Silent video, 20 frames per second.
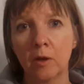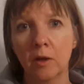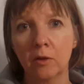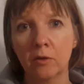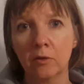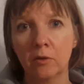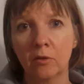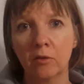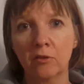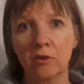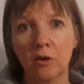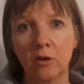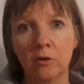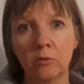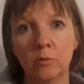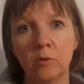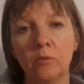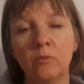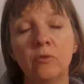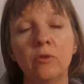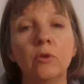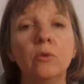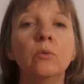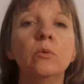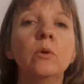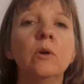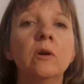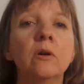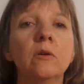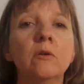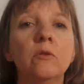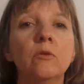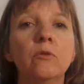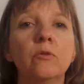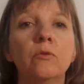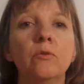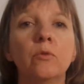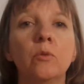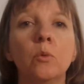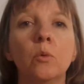I'll start a review
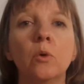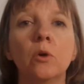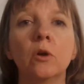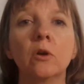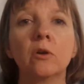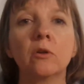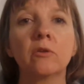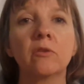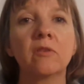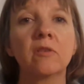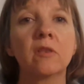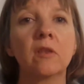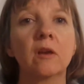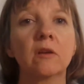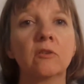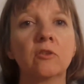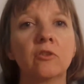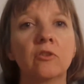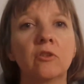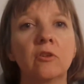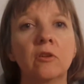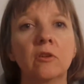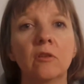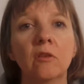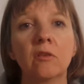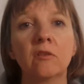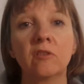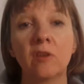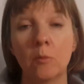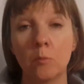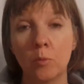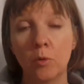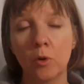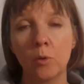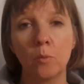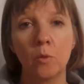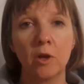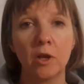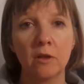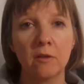for sections
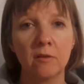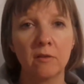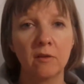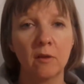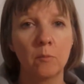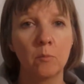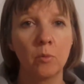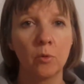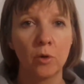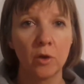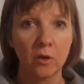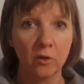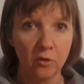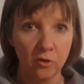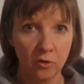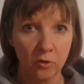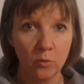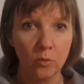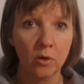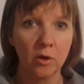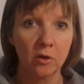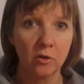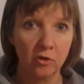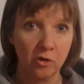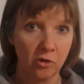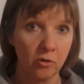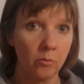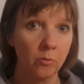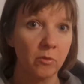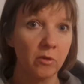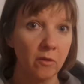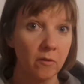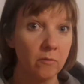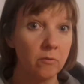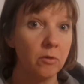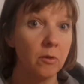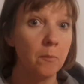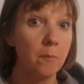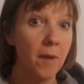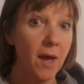10.1 and 10.2 in terms
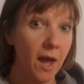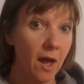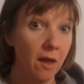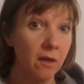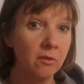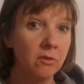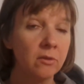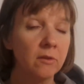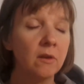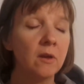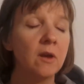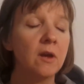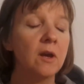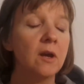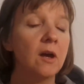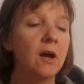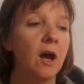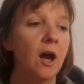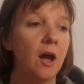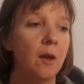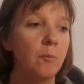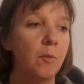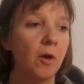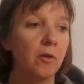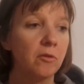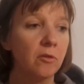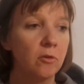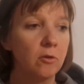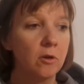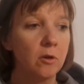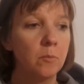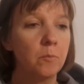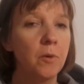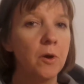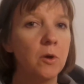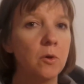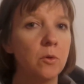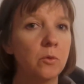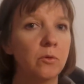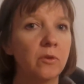of the math. I'm also going to
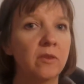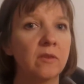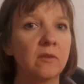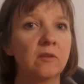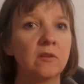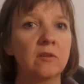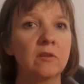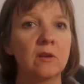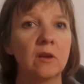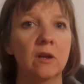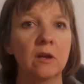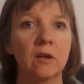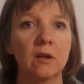post